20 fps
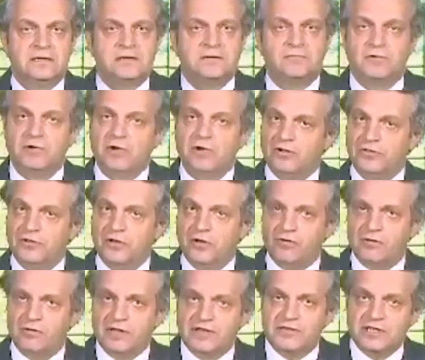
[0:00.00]
we all
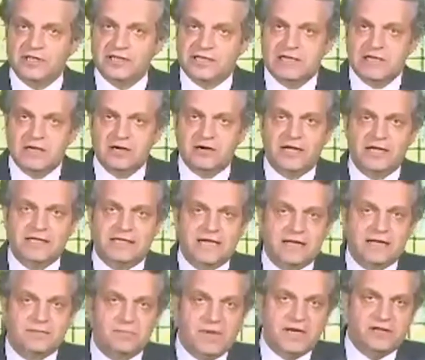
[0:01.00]
know that this year has
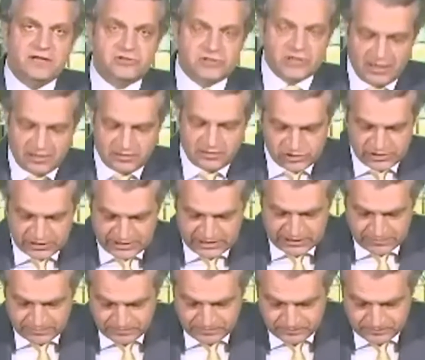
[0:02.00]
had many challenges.